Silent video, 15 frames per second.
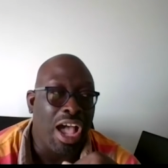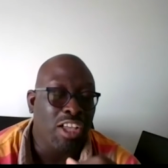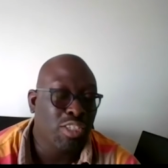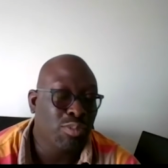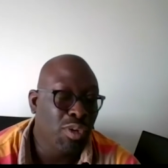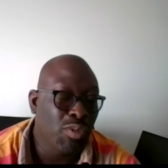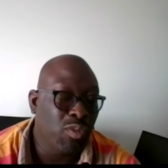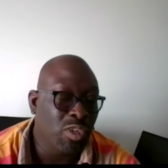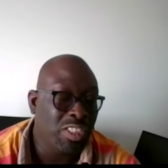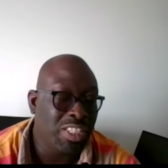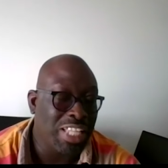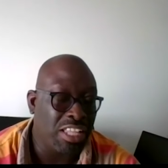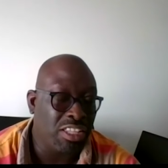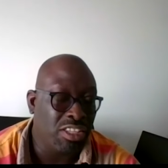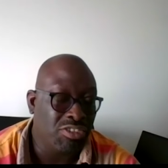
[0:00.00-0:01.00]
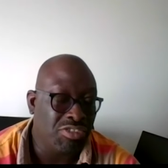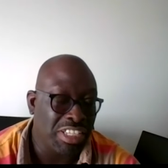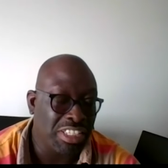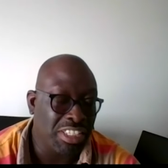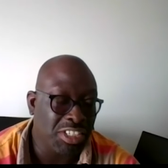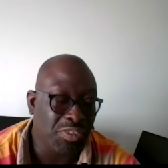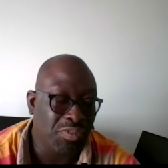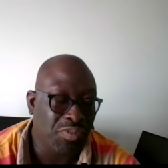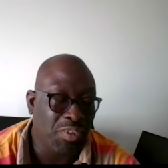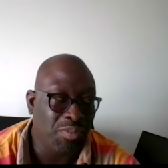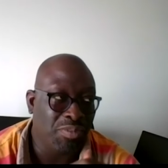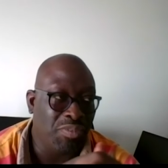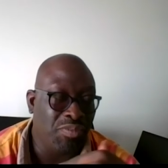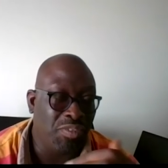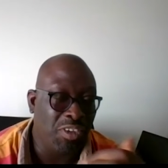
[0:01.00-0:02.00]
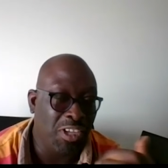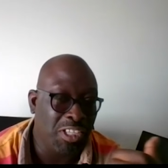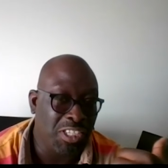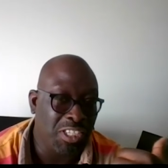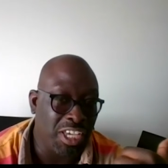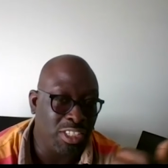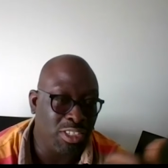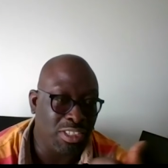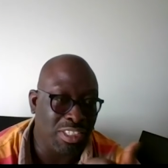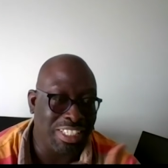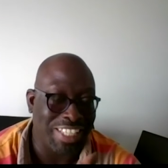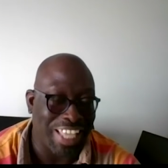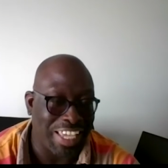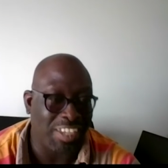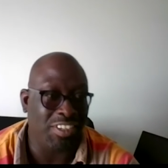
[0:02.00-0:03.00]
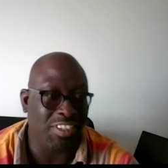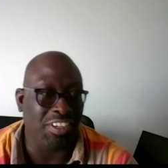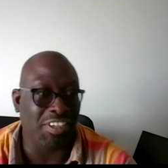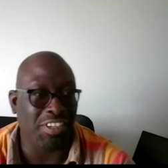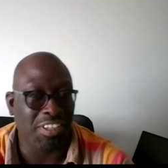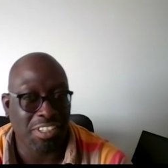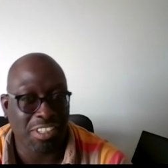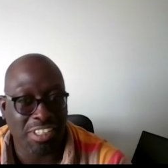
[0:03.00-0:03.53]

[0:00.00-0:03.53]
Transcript: How smooth was that the transition from the first year into the second year?